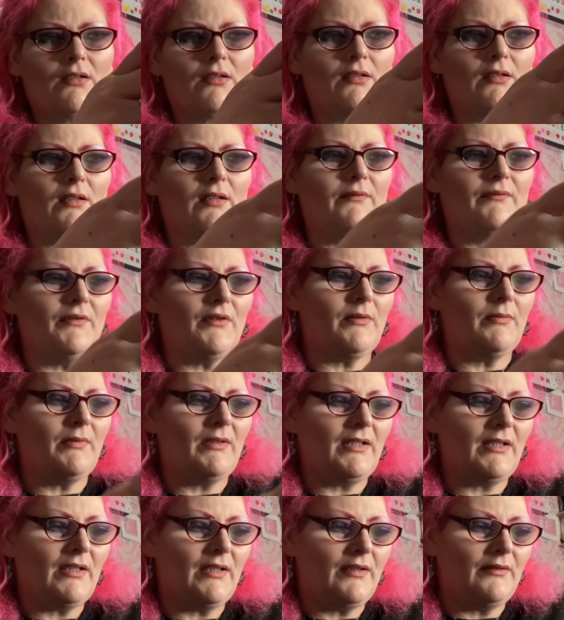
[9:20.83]
if you can
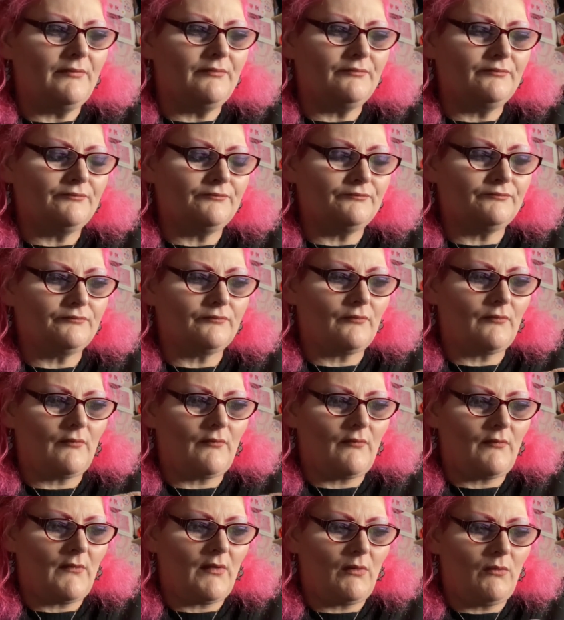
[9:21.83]
make it
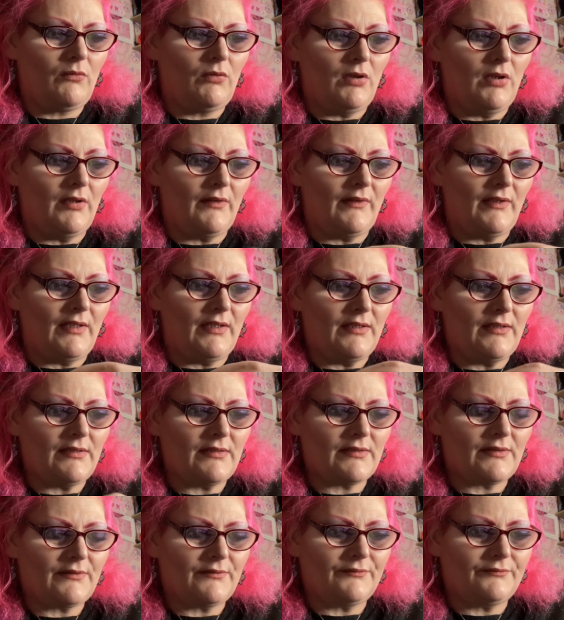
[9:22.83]
work, that is.